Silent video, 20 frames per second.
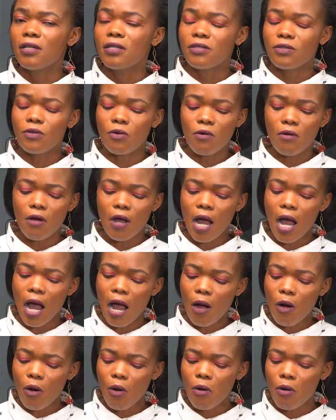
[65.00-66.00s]
So
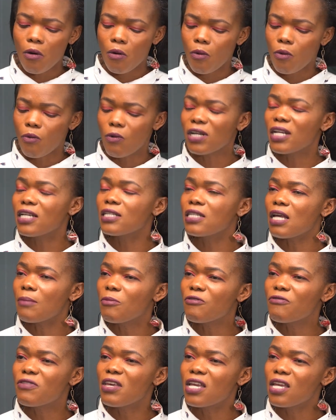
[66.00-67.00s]
what are some
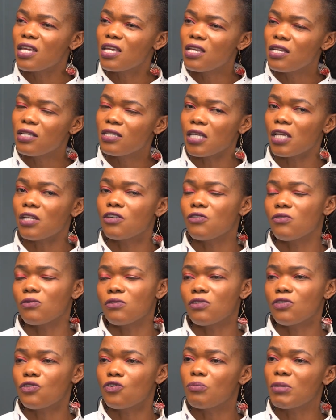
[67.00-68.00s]
of the key
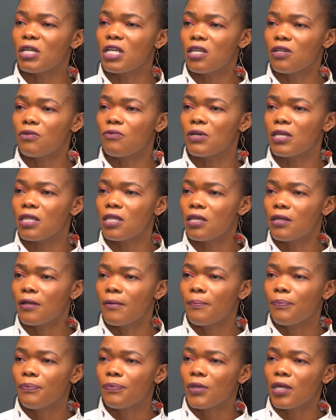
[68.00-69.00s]
sections to begin with
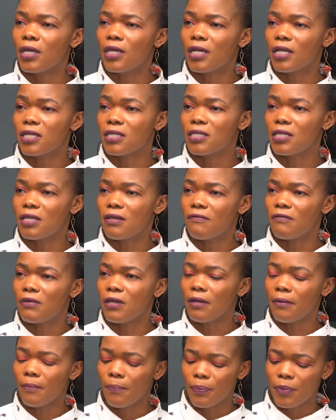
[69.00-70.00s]
in a
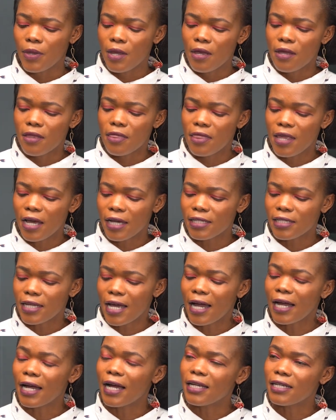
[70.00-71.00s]
CV that
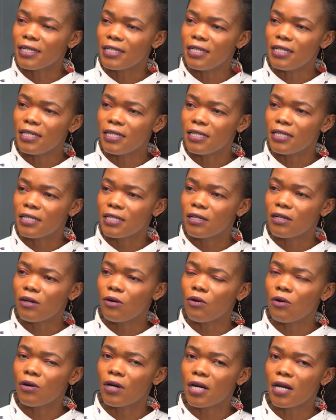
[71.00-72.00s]
a candidate
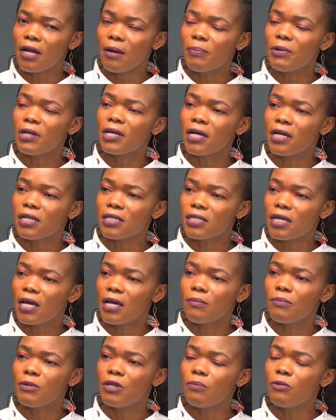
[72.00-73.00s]
or an applicant
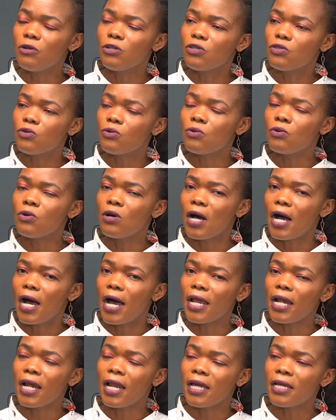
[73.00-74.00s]
can be able to
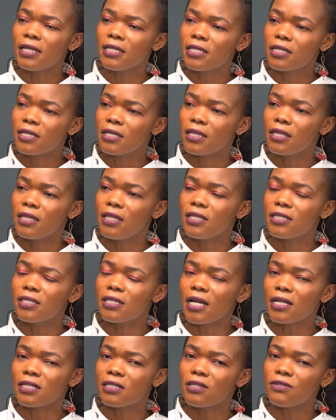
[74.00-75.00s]
highlight the
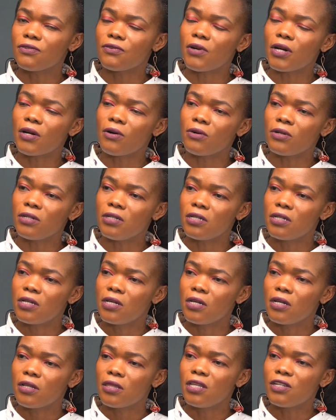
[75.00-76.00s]
success record,
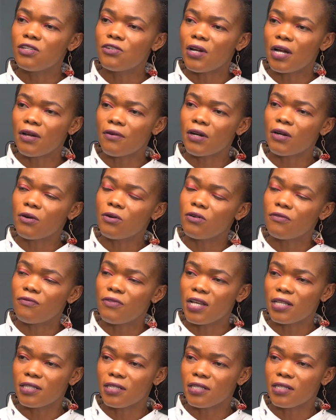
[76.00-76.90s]
the track record of their